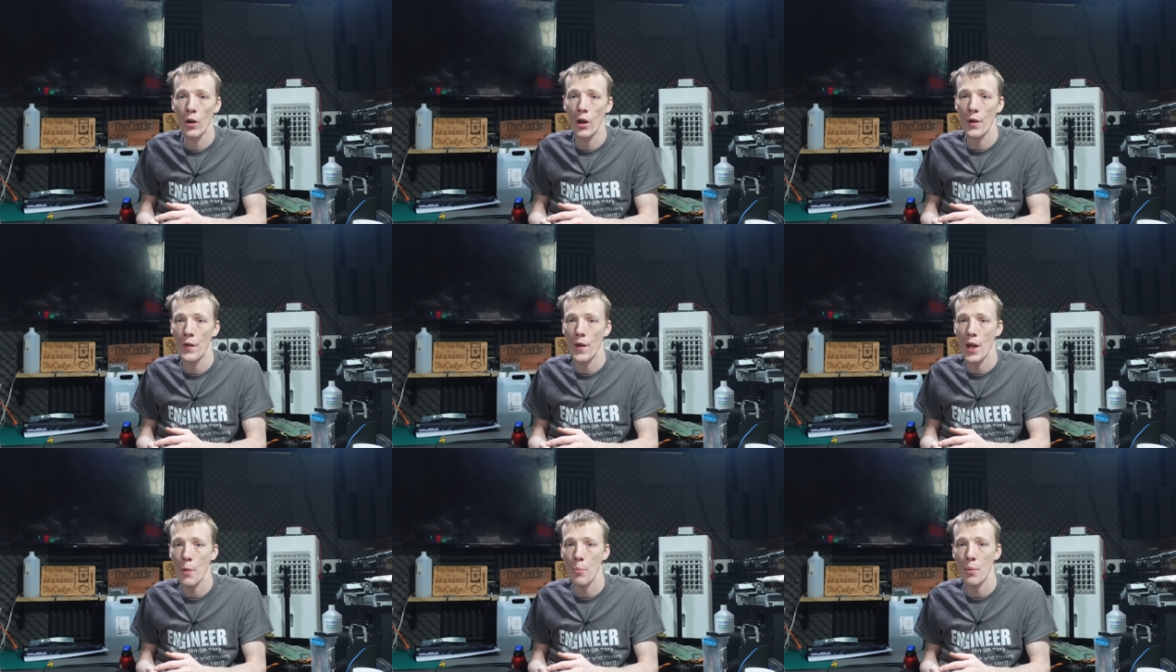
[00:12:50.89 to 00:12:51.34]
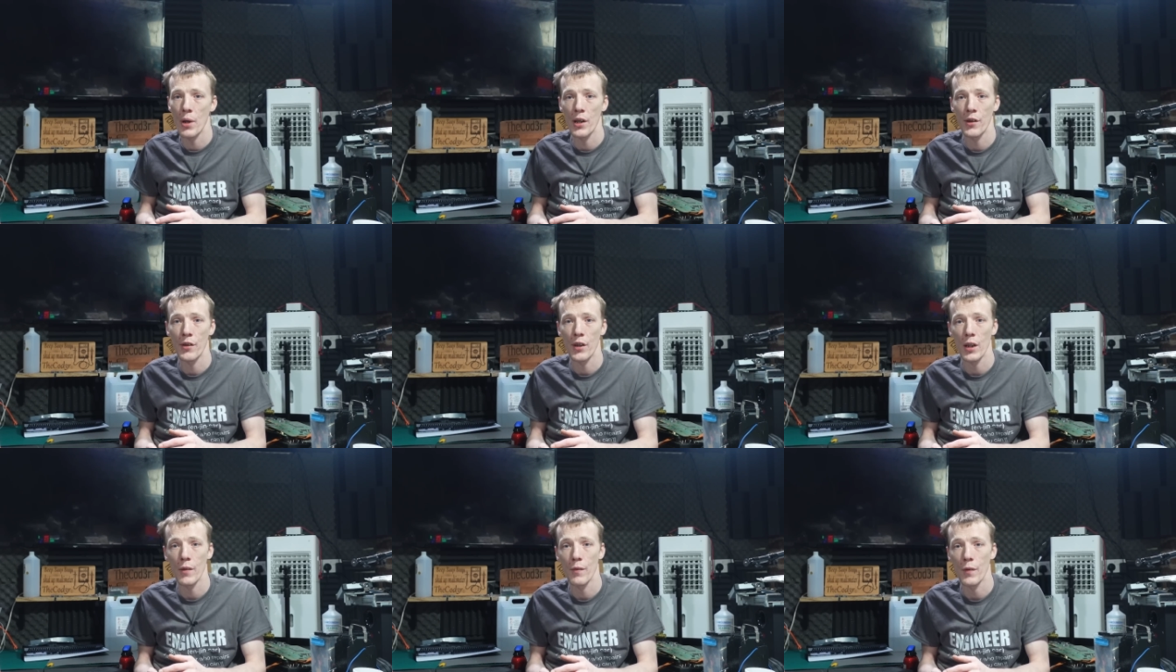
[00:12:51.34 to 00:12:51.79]
on their
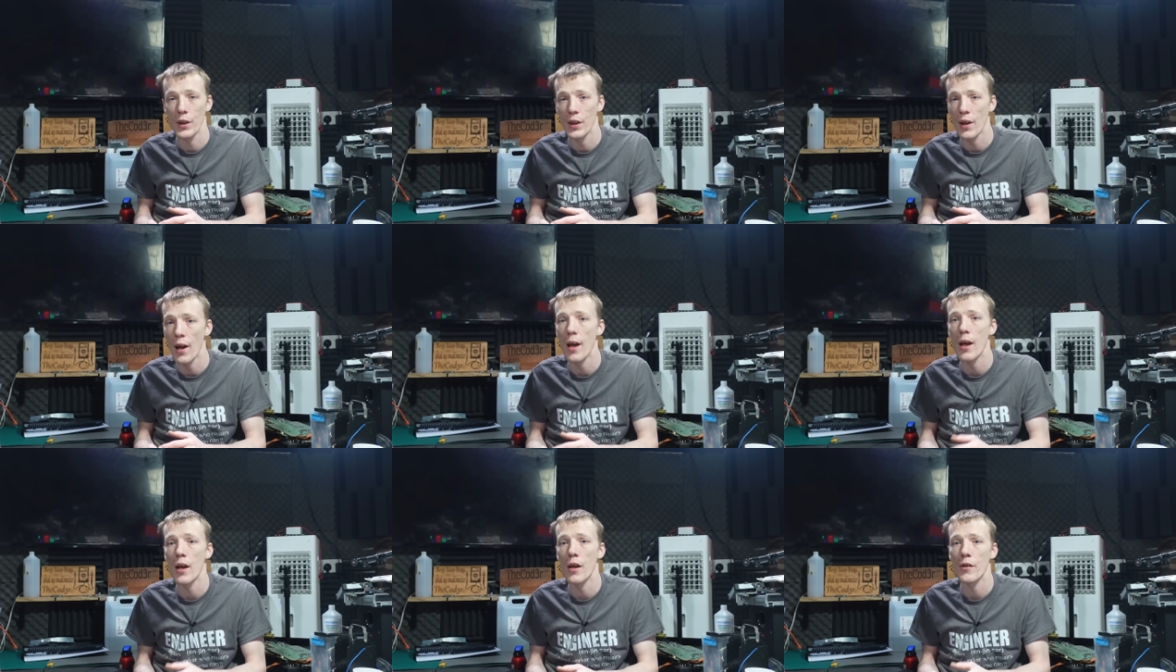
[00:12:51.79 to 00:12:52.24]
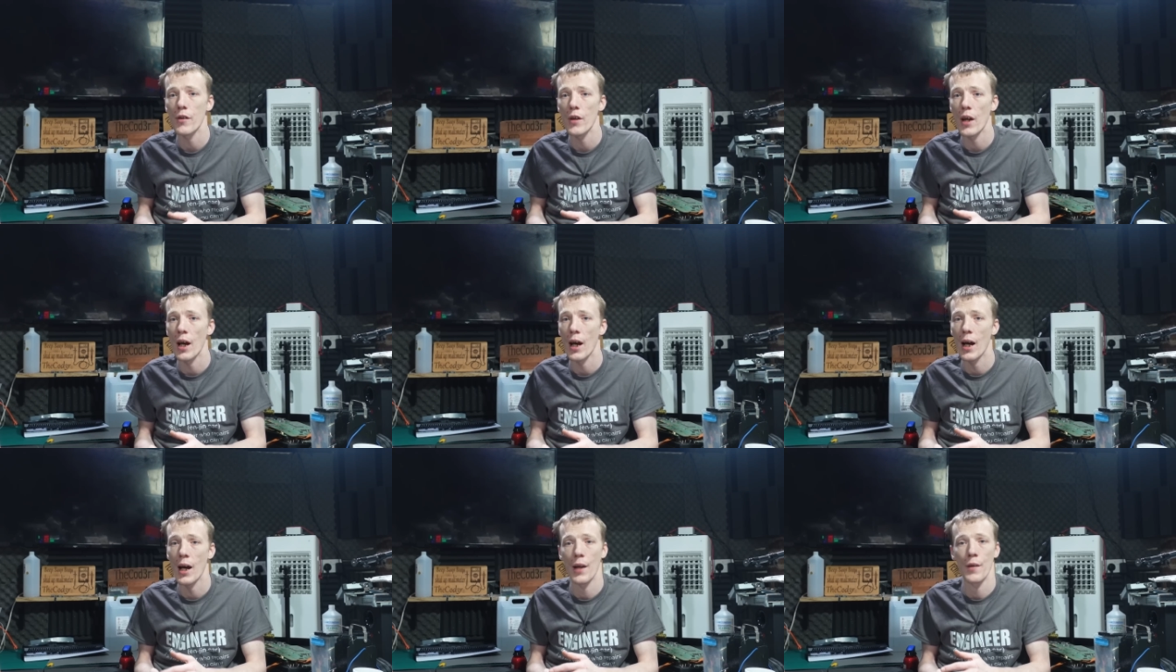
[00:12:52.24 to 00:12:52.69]
PC for years
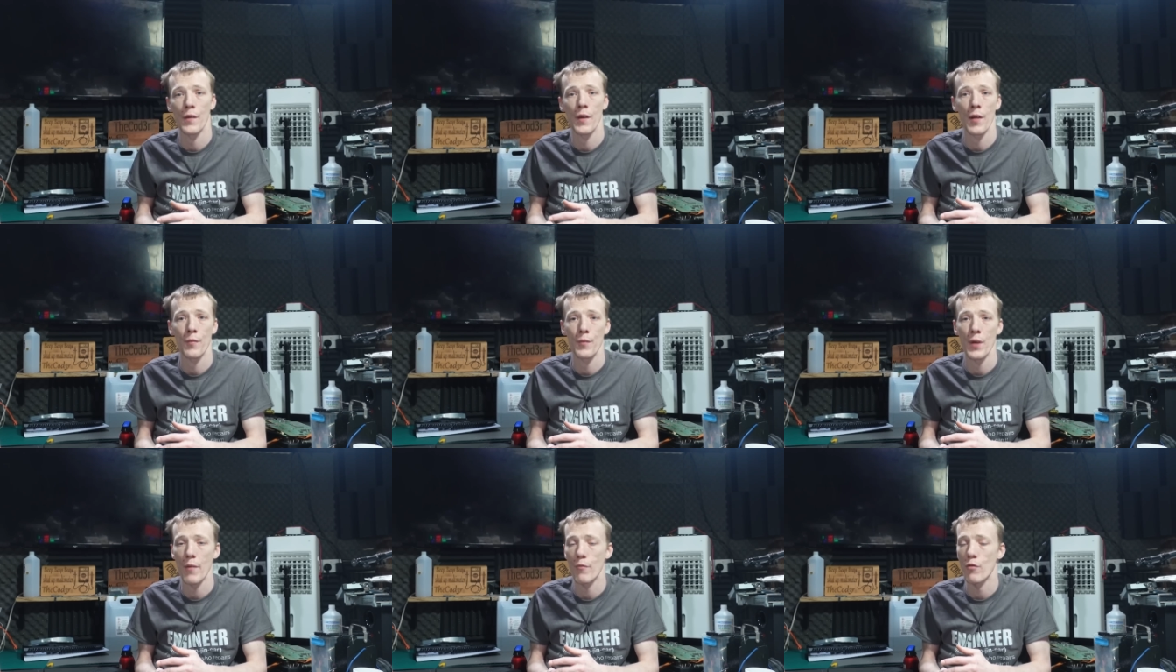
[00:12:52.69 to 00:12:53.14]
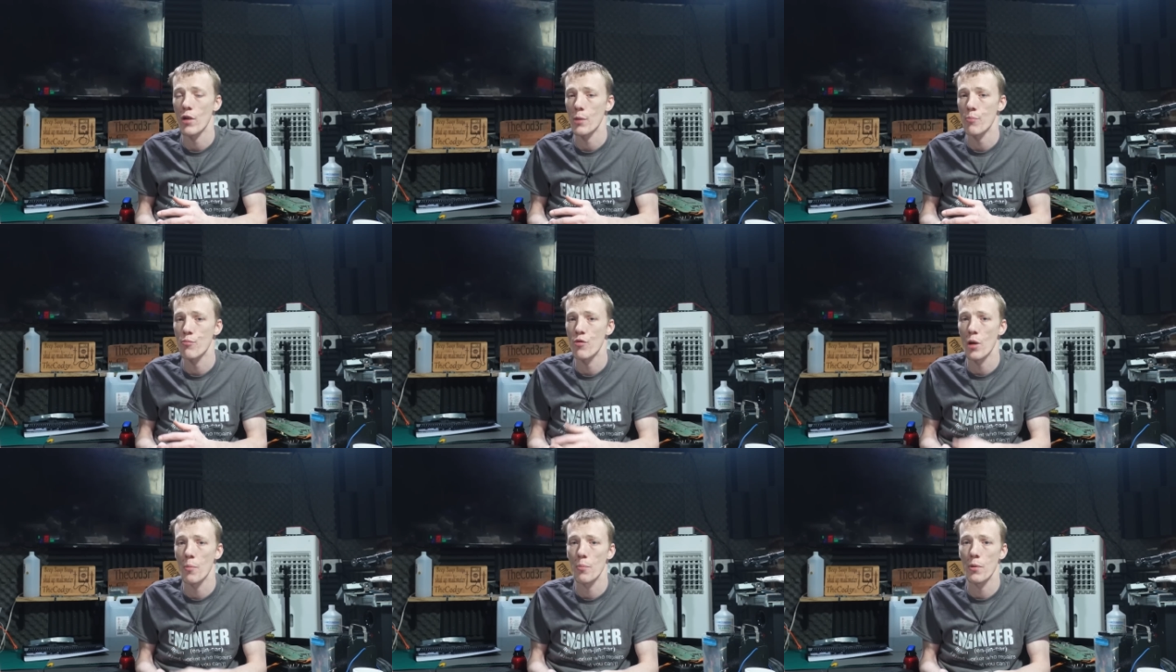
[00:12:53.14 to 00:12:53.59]
and they've never had a
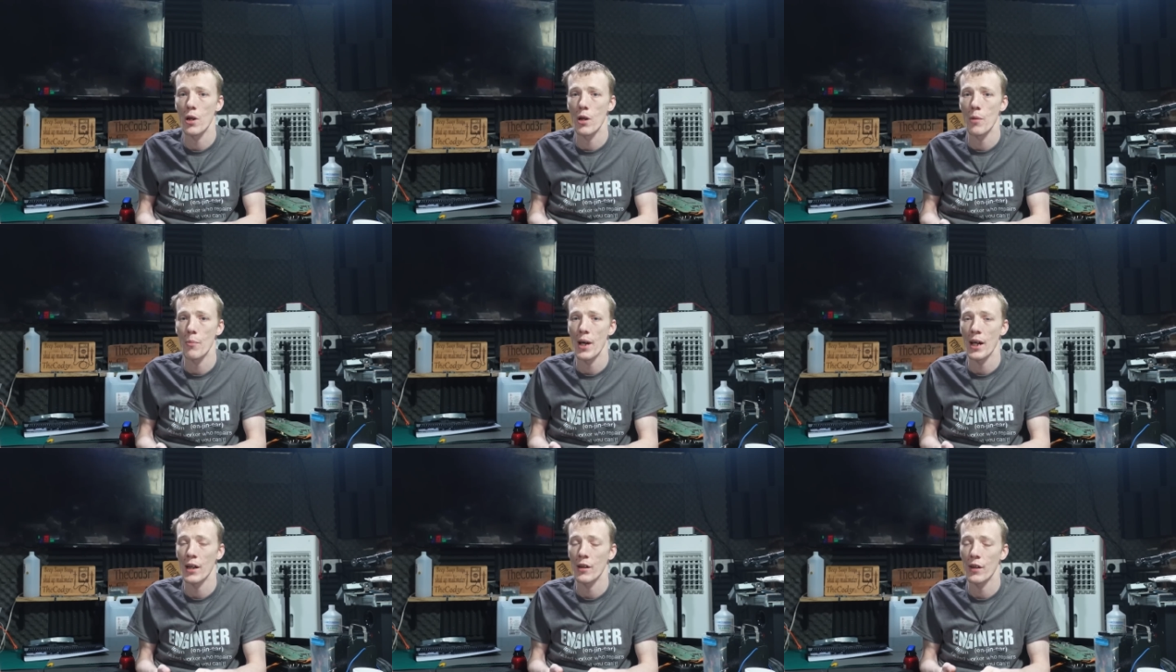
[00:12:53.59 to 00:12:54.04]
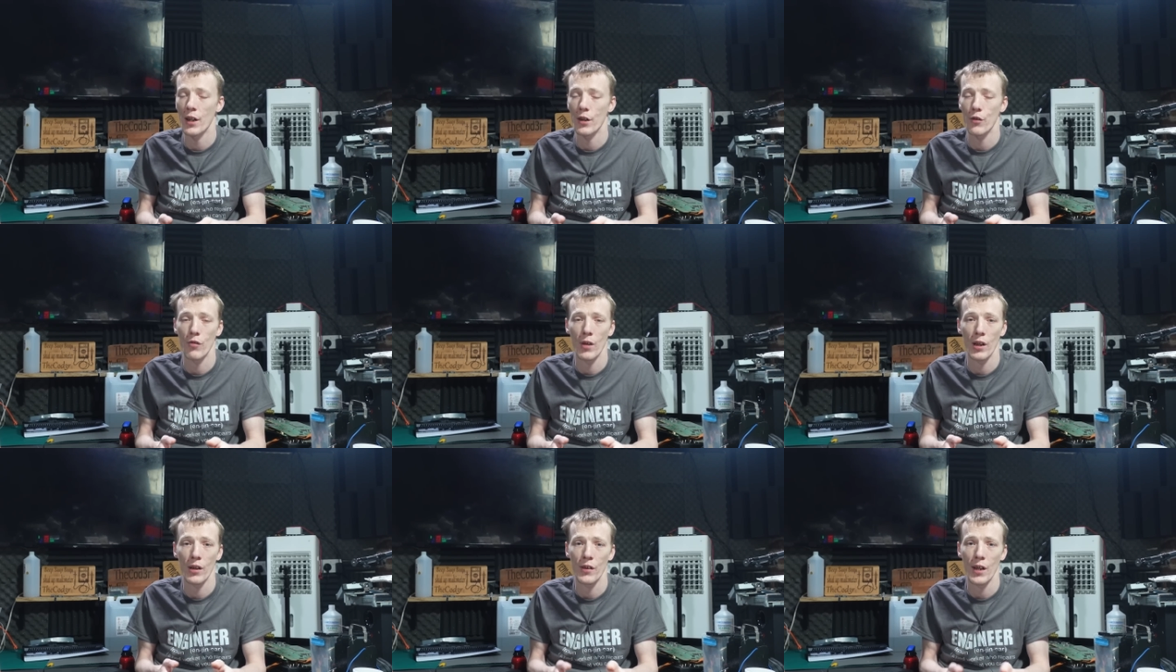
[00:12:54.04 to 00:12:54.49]
problem,
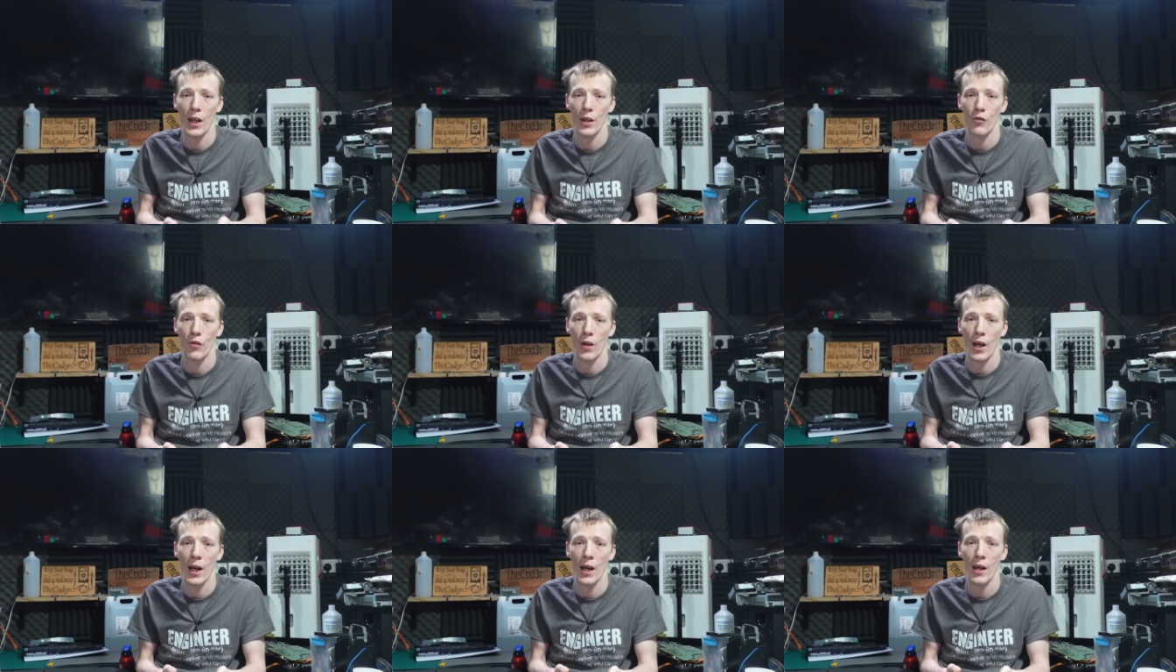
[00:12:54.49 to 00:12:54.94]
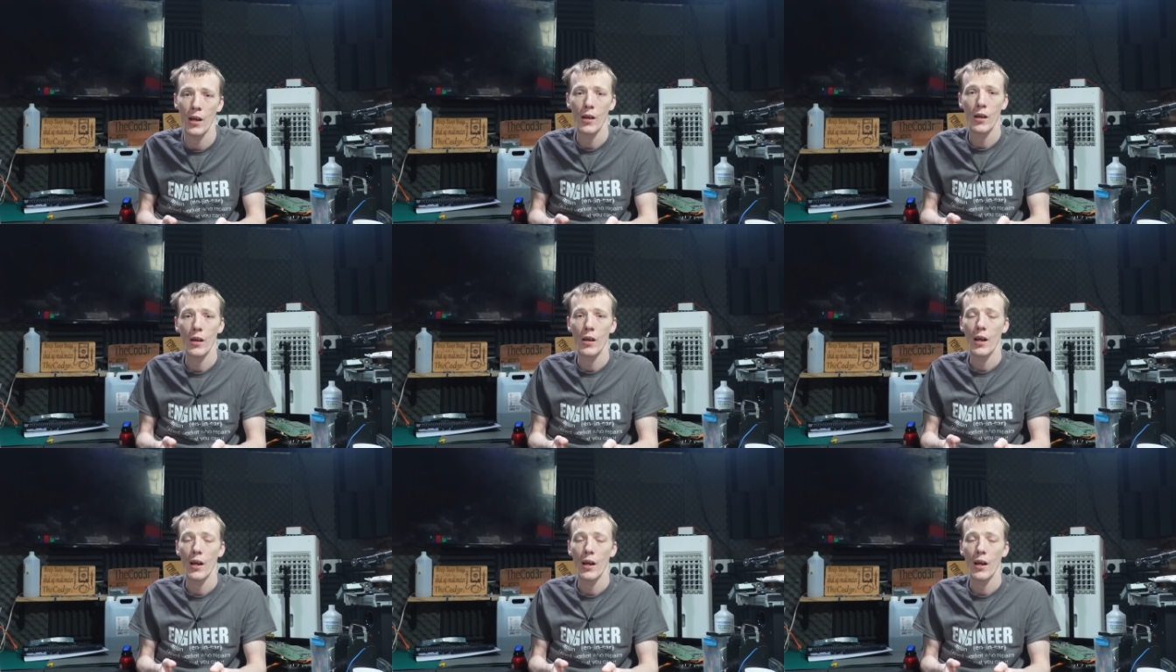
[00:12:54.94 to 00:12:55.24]
etc, etc.